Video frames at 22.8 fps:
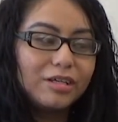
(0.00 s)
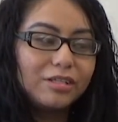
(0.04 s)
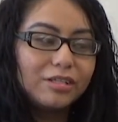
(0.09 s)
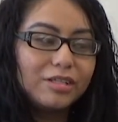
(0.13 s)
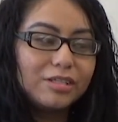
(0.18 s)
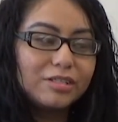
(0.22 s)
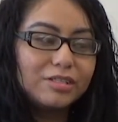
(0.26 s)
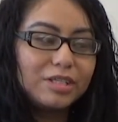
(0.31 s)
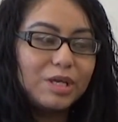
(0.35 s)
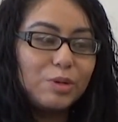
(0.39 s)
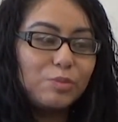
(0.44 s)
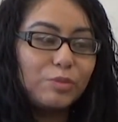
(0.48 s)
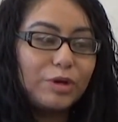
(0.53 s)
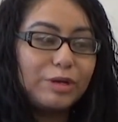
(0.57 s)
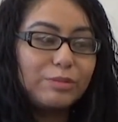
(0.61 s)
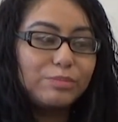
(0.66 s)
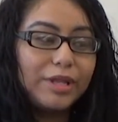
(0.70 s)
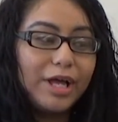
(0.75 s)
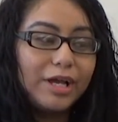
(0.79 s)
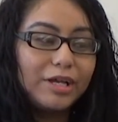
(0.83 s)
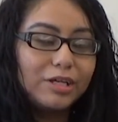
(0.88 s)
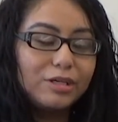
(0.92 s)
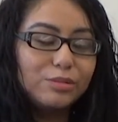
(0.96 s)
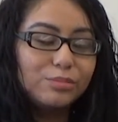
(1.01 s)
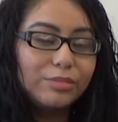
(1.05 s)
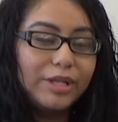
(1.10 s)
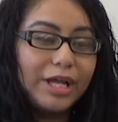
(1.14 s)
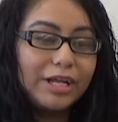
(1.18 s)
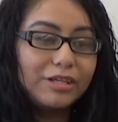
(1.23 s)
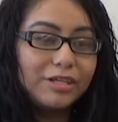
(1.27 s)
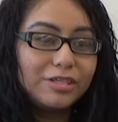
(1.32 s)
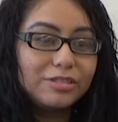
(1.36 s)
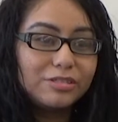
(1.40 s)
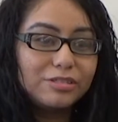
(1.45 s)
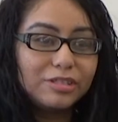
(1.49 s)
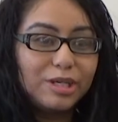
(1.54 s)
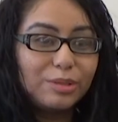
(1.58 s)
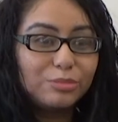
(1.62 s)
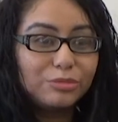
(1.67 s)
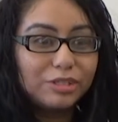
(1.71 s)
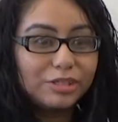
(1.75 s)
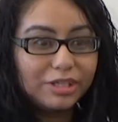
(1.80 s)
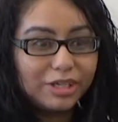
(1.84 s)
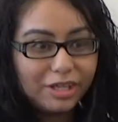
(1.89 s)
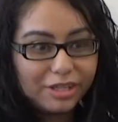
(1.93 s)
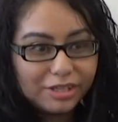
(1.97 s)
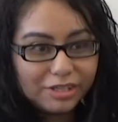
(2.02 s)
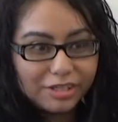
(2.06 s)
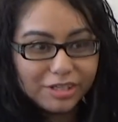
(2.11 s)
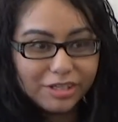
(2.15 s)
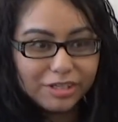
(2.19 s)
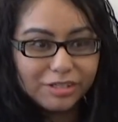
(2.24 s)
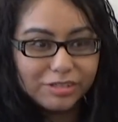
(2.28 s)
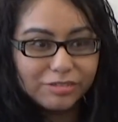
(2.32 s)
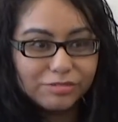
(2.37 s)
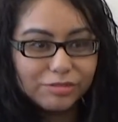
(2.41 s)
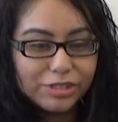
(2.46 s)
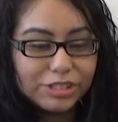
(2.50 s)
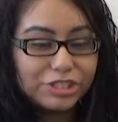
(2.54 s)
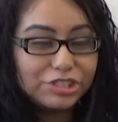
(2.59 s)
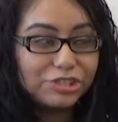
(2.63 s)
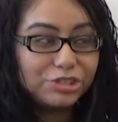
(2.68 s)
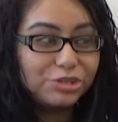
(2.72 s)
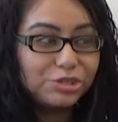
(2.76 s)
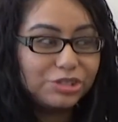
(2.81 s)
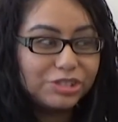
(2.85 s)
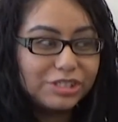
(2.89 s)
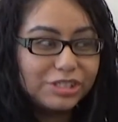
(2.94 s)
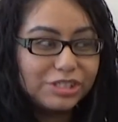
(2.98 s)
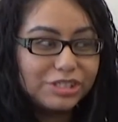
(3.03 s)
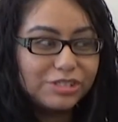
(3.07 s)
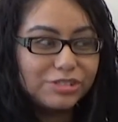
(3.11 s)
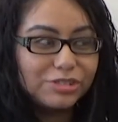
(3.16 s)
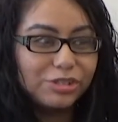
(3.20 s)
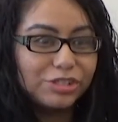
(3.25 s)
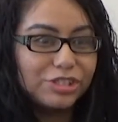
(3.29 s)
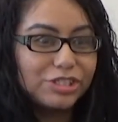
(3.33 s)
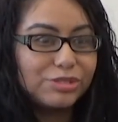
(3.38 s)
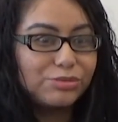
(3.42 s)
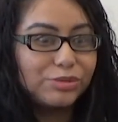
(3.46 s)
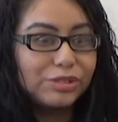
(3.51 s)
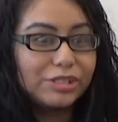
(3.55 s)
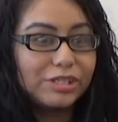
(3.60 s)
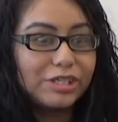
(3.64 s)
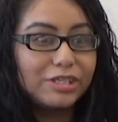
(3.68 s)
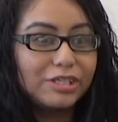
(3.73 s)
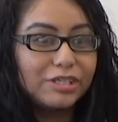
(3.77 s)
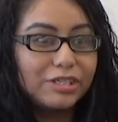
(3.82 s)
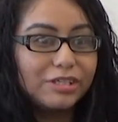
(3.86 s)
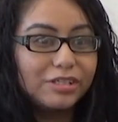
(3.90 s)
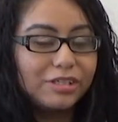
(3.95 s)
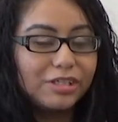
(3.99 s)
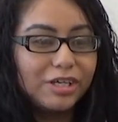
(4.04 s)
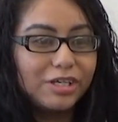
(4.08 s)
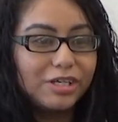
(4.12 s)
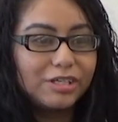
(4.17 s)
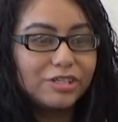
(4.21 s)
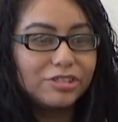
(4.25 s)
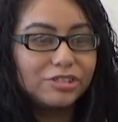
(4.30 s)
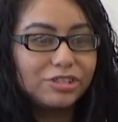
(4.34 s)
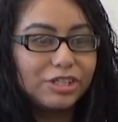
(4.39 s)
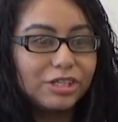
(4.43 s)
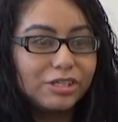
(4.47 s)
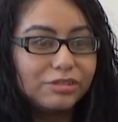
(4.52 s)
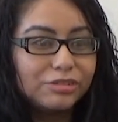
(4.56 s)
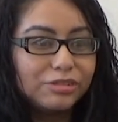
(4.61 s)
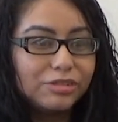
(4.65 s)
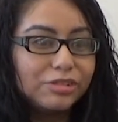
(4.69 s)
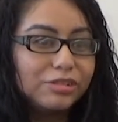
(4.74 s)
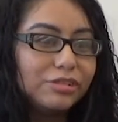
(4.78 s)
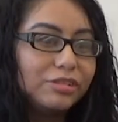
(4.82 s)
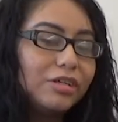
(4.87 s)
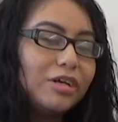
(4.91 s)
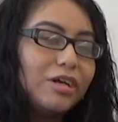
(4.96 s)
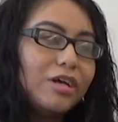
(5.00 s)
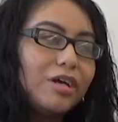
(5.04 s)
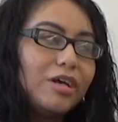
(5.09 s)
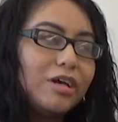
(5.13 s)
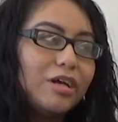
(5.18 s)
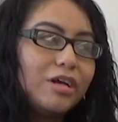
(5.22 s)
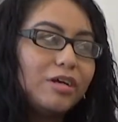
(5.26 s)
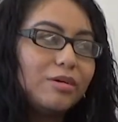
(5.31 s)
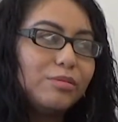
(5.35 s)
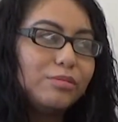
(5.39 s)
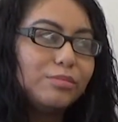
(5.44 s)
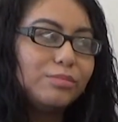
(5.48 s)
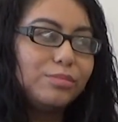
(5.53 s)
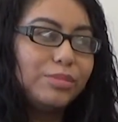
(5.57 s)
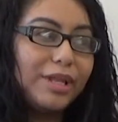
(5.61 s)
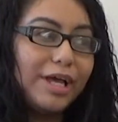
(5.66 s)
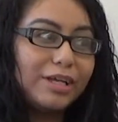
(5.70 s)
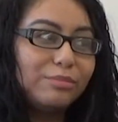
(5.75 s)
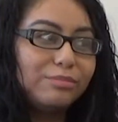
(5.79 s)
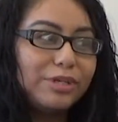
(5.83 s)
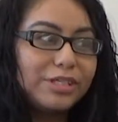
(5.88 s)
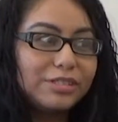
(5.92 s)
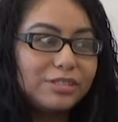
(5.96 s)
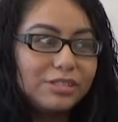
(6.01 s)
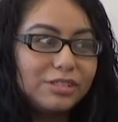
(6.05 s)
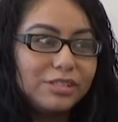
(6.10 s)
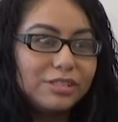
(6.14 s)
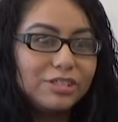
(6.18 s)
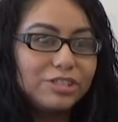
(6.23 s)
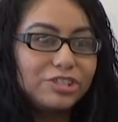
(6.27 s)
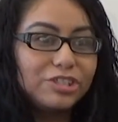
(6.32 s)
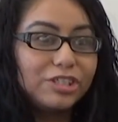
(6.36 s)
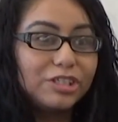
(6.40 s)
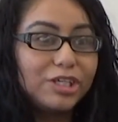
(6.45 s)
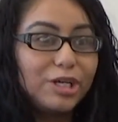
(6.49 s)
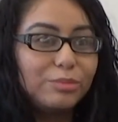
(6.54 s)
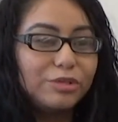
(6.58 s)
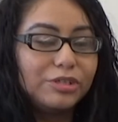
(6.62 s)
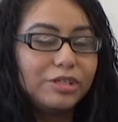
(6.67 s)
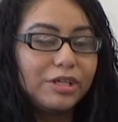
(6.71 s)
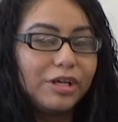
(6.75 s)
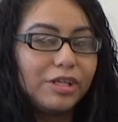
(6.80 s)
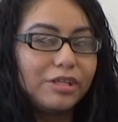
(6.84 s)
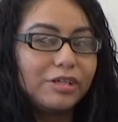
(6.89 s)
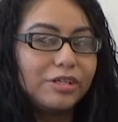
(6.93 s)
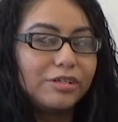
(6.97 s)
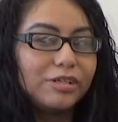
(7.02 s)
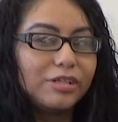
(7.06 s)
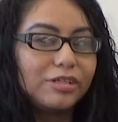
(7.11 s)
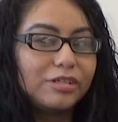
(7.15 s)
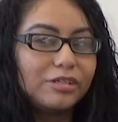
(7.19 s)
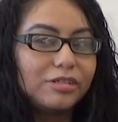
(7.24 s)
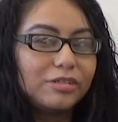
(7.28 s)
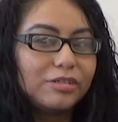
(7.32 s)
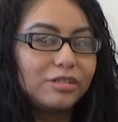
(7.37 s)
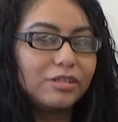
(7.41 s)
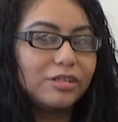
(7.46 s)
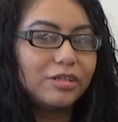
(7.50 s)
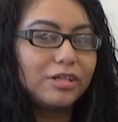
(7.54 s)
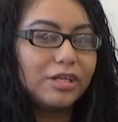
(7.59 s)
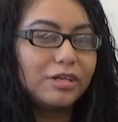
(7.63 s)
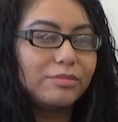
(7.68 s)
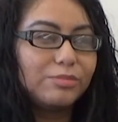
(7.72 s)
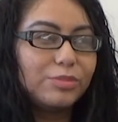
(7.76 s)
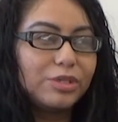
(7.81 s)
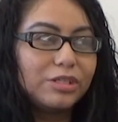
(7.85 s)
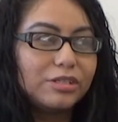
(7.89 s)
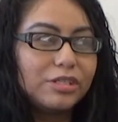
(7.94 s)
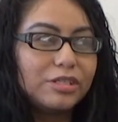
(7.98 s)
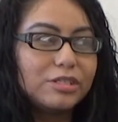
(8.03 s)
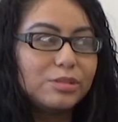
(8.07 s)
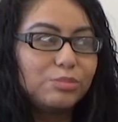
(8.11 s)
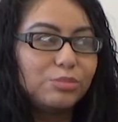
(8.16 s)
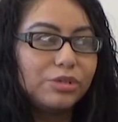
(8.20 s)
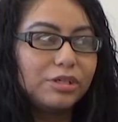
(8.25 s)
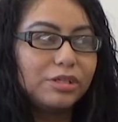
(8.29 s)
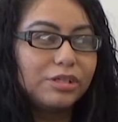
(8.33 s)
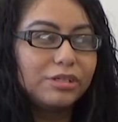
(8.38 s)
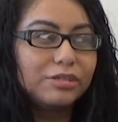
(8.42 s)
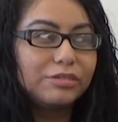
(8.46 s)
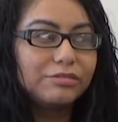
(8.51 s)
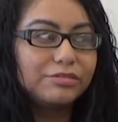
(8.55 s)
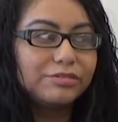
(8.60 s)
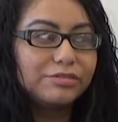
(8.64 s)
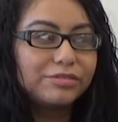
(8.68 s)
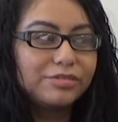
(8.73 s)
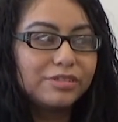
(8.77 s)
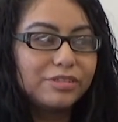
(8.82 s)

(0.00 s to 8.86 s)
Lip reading: the same way black on black needs to come together with shootings or just with anything in general, black and Mexican should come together. I mean, it's more of